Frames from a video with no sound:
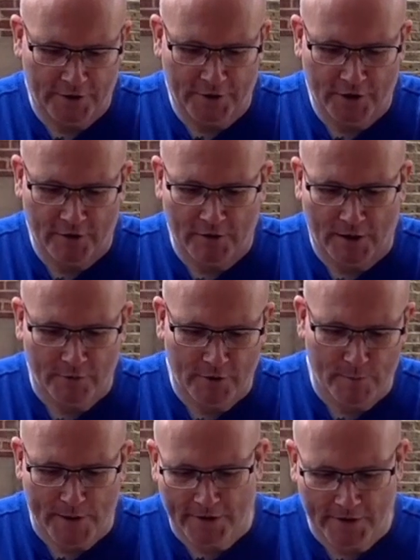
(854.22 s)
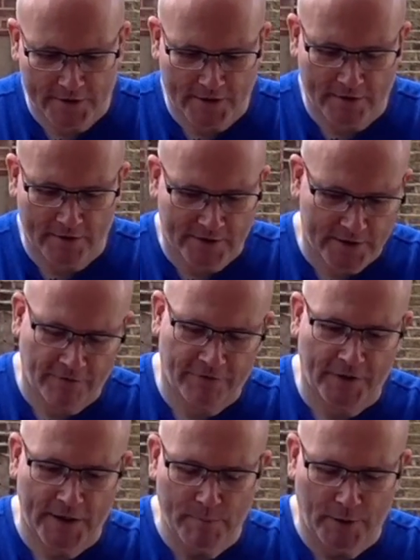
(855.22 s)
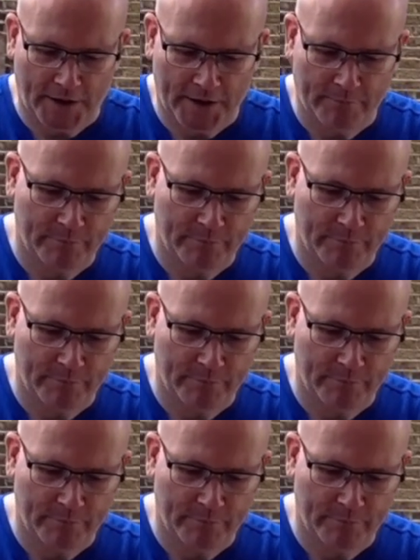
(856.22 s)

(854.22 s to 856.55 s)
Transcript: know, I'm going to make this, this a funny bunny